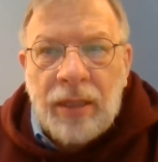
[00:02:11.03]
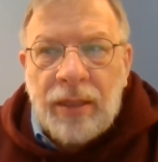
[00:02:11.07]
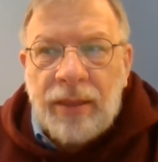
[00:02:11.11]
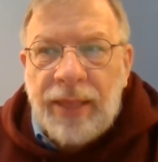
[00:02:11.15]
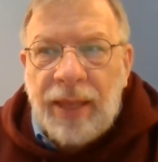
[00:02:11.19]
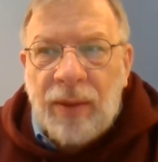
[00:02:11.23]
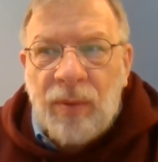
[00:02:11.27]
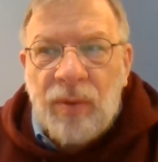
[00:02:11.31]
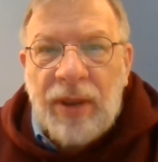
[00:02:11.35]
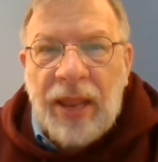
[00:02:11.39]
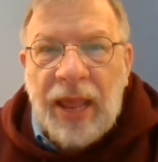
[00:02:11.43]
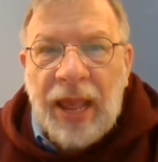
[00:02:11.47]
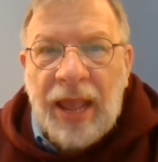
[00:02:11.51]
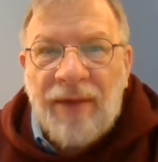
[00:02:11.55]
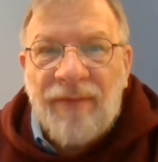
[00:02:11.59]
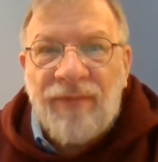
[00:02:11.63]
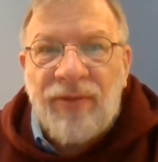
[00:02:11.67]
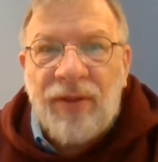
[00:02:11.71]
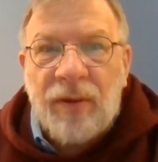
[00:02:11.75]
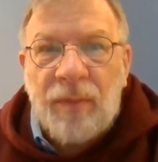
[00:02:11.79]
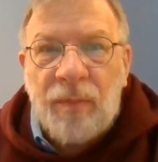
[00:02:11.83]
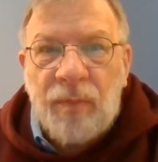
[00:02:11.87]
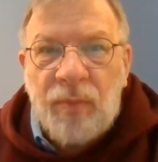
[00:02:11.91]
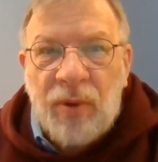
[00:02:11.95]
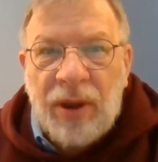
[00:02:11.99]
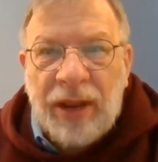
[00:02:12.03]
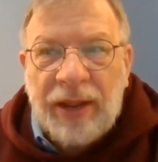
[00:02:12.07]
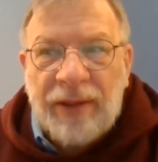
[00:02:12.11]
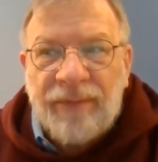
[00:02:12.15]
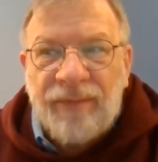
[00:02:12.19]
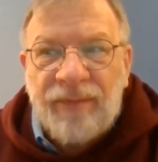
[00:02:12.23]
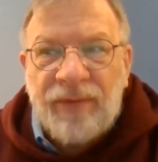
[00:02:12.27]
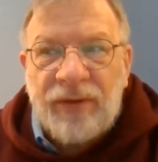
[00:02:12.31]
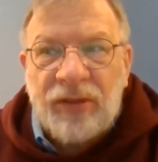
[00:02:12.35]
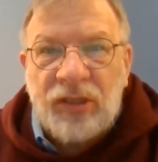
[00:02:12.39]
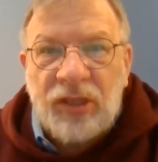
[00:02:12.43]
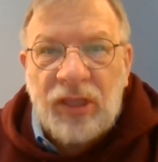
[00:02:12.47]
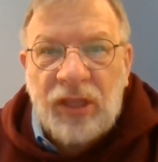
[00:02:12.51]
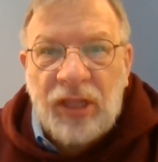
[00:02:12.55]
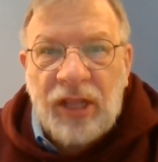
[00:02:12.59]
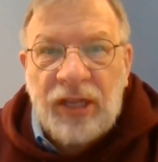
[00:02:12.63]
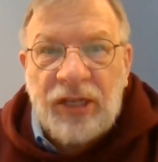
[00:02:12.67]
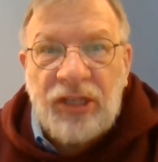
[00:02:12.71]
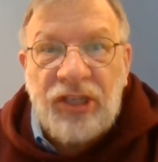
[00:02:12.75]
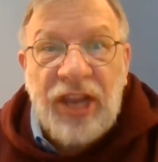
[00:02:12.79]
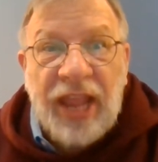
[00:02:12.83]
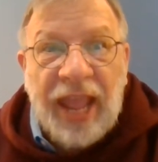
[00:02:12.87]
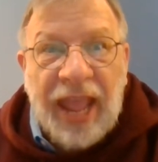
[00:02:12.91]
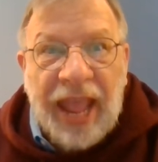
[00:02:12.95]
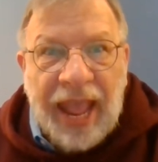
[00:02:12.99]
They would have their breakfast,
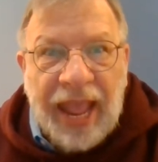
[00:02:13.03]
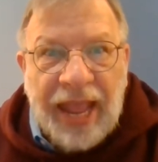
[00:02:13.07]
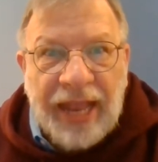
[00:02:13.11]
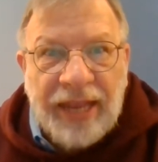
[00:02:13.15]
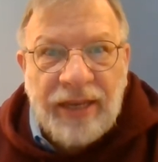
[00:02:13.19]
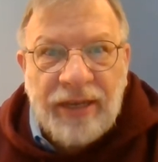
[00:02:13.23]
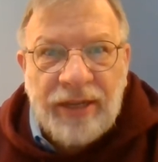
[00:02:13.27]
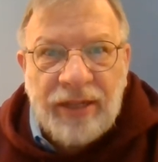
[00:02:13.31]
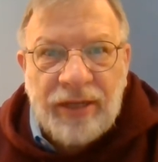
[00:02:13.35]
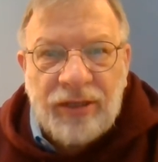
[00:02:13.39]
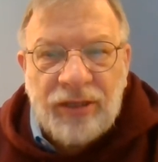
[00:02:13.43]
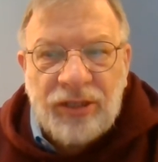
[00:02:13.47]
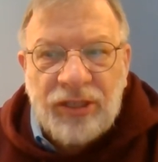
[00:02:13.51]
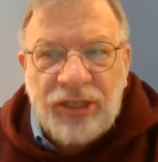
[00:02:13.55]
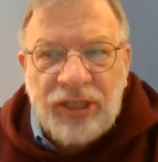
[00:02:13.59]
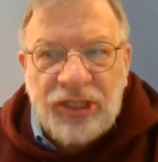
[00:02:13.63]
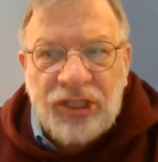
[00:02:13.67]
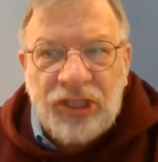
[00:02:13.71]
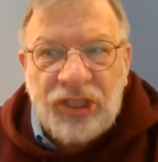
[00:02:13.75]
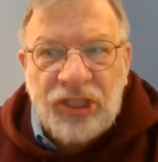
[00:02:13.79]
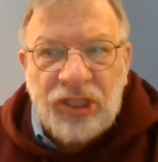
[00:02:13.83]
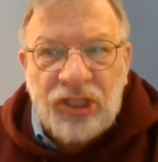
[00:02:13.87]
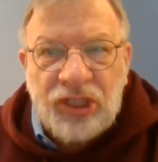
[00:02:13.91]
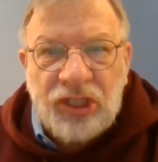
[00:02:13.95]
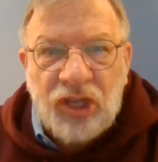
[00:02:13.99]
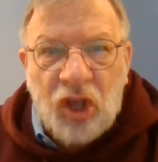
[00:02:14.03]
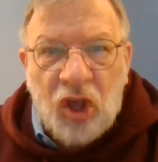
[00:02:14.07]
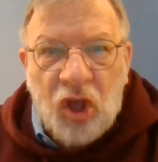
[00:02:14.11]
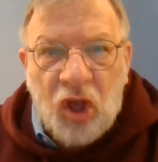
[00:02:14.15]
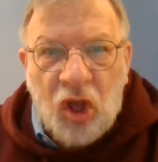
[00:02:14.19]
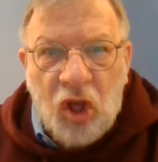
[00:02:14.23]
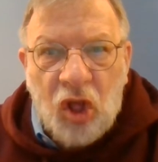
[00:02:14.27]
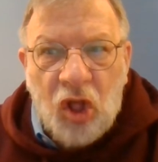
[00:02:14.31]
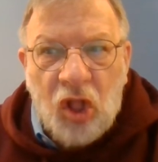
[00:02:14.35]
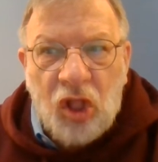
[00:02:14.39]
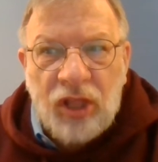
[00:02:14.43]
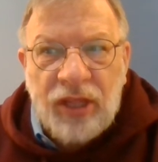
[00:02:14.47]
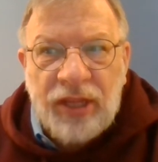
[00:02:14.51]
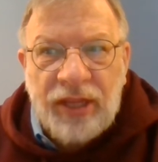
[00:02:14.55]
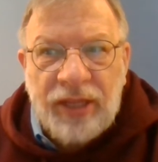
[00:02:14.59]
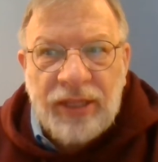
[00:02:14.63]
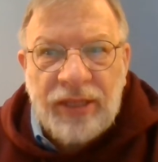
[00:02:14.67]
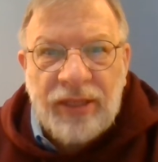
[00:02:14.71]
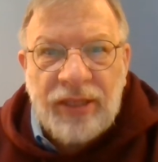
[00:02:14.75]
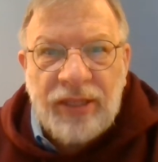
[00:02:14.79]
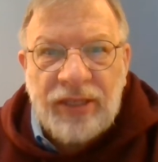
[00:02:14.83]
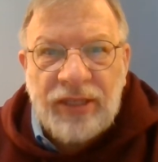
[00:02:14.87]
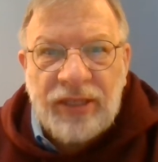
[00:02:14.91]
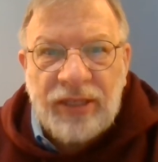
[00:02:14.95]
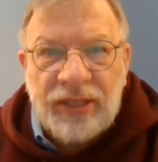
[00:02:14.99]
lunch, and dinner dishes all
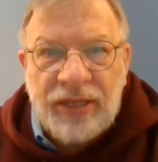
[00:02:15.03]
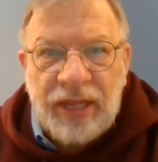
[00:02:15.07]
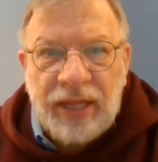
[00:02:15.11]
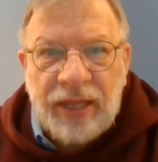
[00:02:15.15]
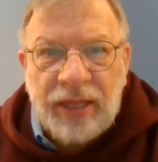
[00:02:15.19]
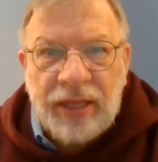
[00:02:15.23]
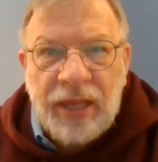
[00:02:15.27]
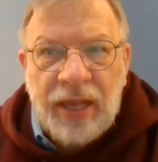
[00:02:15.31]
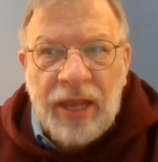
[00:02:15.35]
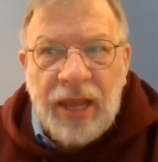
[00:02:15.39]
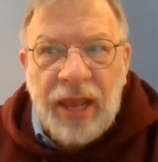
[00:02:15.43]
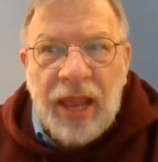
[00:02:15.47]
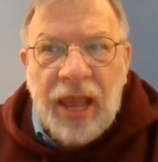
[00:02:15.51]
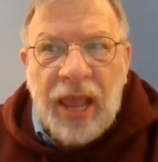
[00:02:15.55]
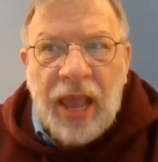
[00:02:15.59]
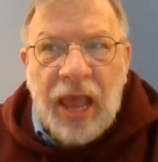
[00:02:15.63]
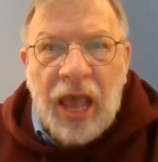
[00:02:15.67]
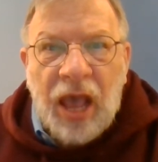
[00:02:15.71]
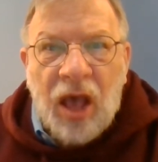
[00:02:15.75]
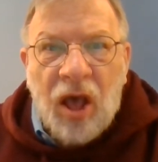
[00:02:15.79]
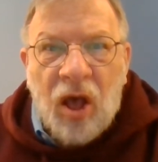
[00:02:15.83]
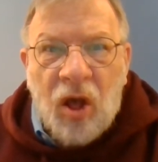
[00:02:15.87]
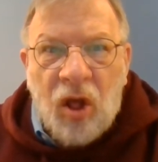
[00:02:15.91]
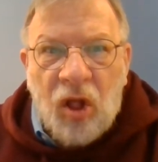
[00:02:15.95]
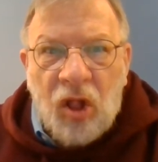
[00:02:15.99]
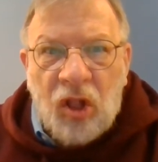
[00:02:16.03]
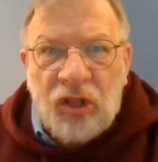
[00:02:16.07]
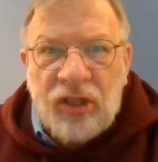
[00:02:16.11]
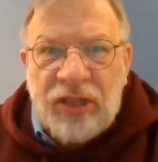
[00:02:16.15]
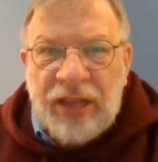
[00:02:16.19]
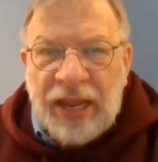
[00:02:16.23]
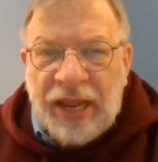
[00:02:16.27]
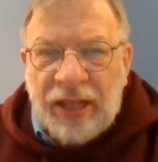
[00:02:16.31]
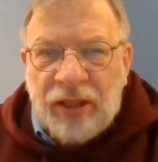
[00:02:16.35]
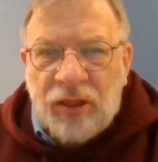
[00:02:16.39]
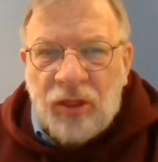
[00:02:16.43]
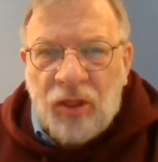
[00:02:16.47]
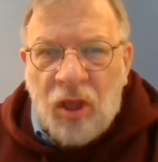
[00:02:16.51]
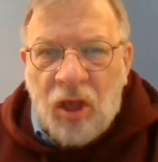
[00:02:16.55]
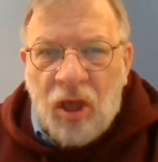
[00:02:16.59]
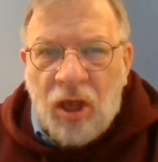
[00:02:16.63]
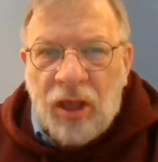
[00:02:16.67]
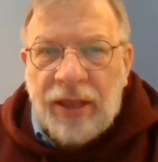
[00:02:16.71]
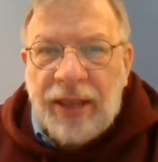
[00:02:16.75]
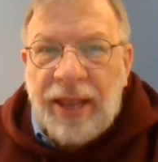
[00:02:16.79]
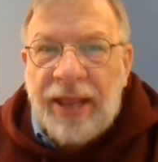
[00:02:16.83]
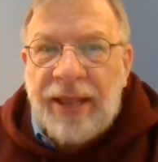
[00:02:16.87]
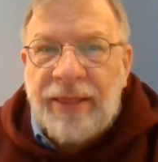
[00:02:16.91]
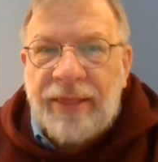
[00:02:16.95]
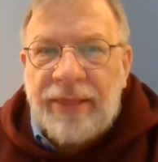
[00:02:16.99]
in the sink all day
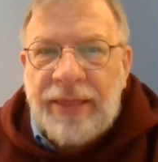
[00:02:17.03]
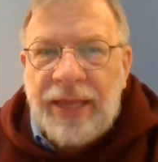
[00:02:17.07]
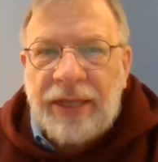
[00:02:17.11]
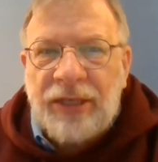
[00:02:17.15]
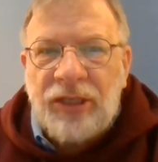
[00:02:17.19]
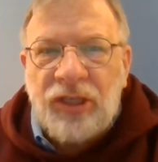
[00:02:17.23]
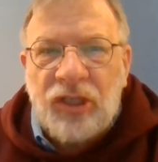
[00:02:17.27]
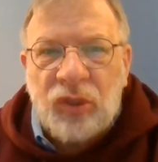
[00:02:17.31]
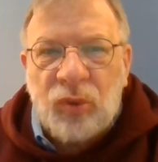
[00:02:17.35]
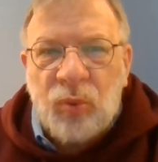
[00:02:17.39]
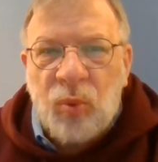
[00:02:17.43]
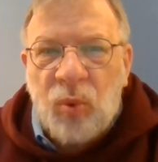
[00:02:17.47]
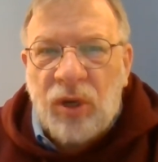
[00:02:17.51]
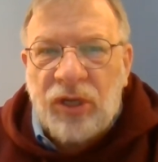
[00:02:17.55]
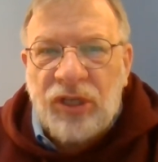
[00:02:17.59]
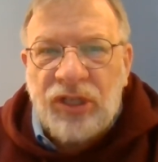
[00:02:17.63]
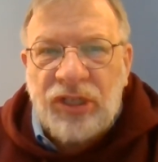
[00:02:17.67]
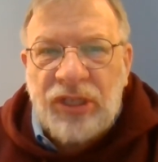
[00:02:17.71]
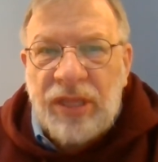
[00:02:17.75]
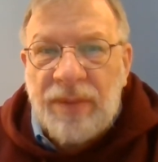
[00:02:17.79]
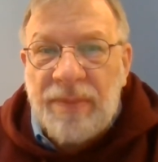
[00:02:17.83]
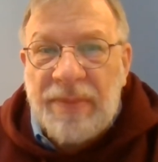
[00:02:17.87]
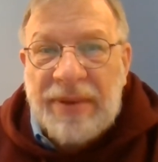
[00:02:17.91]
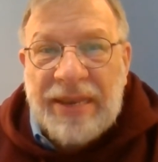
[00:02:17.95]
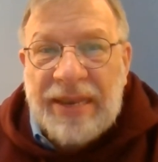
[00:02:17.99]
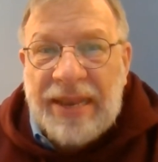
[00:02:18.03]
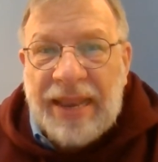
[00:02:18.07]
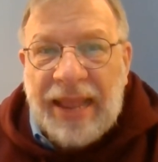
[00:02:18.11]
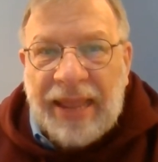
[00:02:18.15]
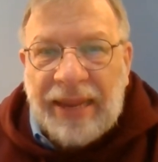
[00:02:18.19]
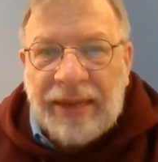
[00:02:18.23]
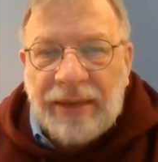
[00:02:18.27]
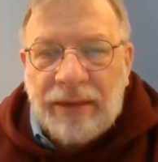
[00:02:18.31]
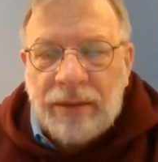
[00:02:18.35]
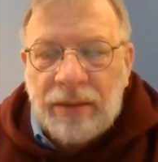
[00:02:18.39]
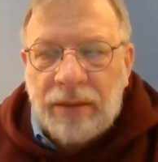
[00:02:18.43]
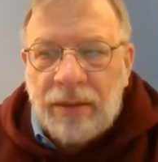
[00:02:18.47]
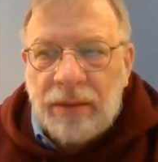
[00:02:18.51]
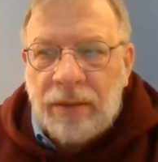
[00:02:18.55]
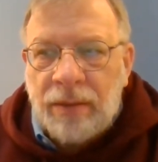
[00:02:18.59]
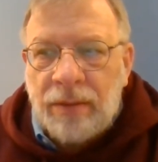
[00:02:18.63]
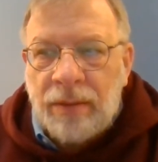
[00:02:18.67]
long and then just wash them at night.